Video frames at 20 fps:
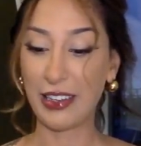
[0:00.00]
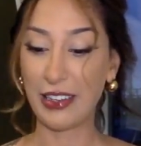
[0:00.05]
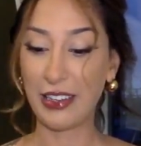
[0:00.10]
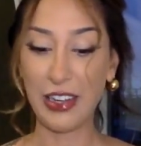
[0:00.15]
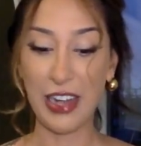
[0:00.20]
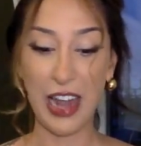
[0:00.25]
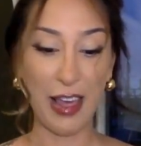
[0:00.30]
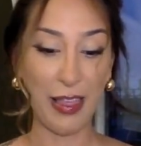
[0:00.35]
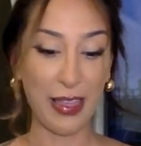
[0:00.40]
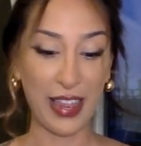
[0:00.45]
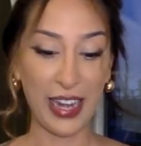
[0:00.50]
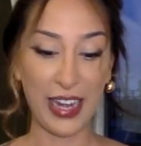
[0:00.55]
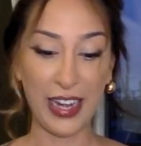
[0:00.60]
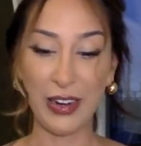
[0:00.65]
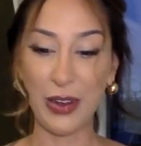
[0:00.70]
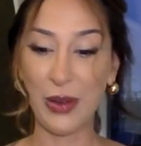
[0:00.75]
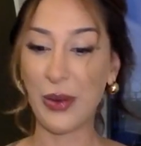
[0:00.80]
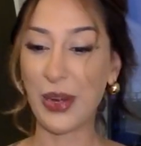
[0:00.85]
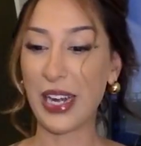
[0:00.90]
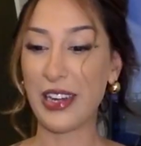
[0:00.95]
nothing
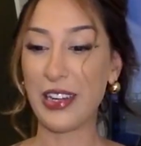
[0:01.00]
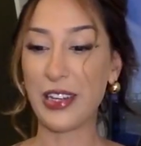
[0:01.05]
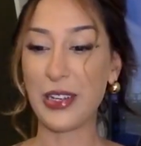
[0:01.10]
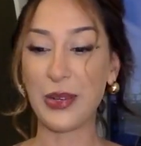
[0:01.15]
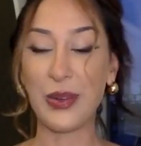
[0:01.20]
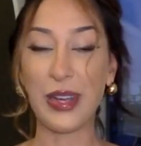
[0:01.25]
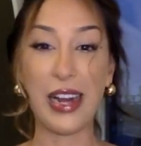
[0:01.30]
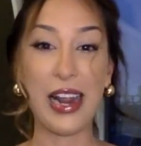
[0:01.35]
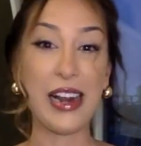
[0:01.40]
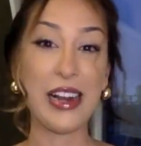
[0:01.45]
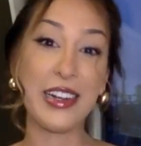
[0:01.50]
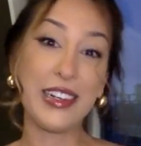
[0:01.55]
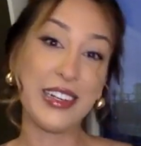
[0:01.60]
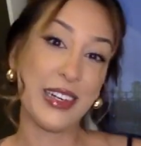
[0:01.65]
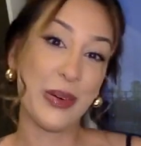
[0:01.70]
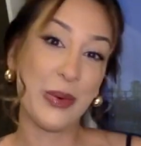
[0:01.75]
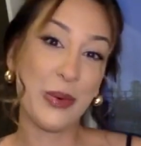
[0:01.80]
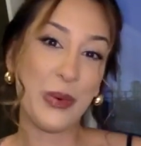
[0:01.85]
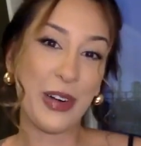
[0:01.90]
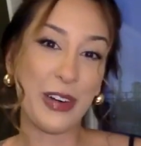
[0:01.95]
going into it, and it
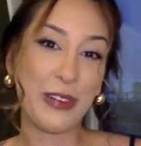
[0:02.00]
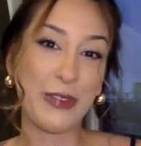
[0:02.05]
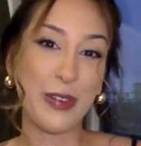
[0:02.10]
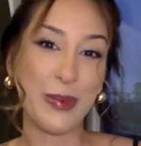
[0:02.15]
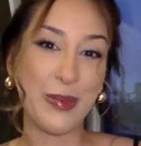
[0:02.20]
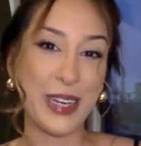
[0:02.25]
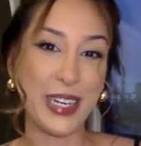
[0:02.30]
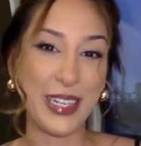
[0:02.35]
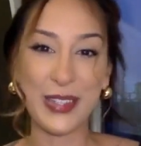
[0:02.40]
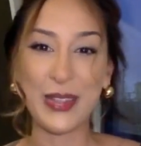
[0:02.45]
didn't work for me.